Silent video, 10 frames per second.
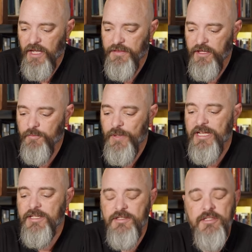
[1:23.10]
And then we
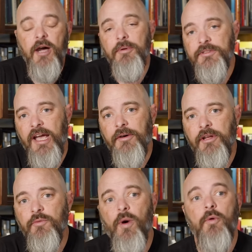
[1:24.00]
could double down
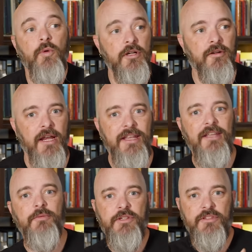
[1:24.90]
on what we're great
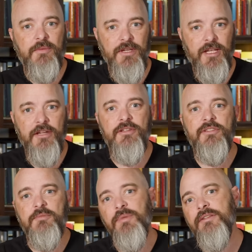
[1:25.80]
at, which is
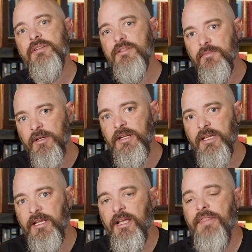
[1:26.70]
communications and business and
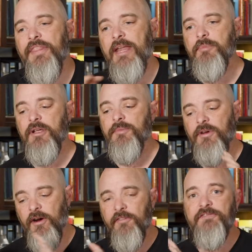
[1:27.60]
marketing, and that becomes
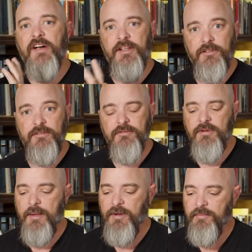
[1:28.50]
our final
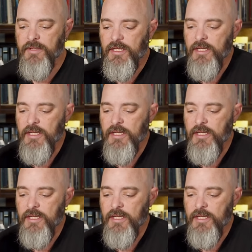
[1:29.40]
wrap up.